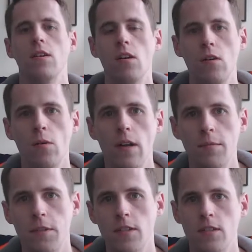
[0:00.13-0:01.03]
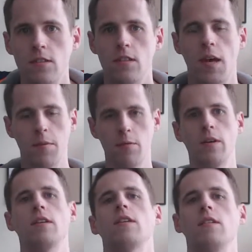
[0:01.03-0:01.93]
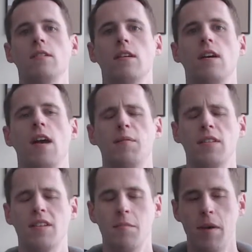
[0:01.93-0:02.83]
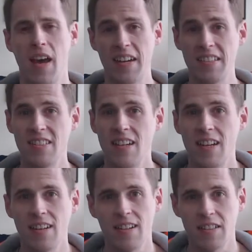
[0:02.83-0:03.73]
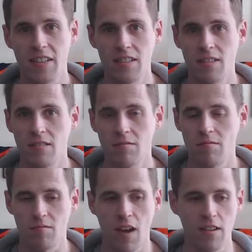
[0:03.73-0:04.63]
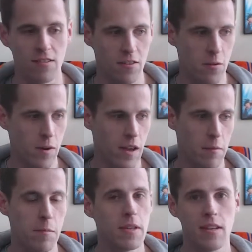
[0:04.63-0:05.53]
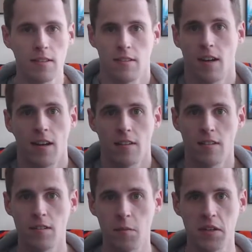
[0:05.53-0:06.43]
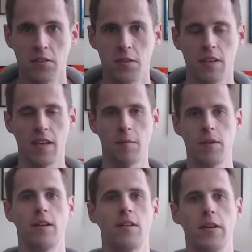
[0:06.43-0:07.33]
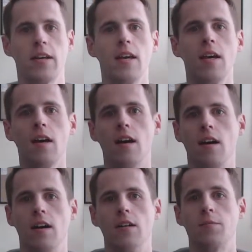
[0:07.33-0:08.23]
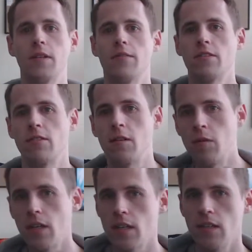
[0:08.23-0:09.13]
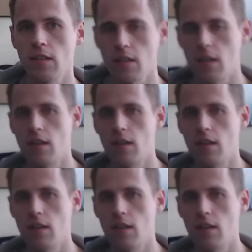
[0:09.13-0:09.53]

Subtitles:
Yo, what up, nerds? Happy weekend. Happy St. Patty's Day, I guess. I don't know why I'm immediately dating this by doing that. But anyway, hope you're having a great weekend.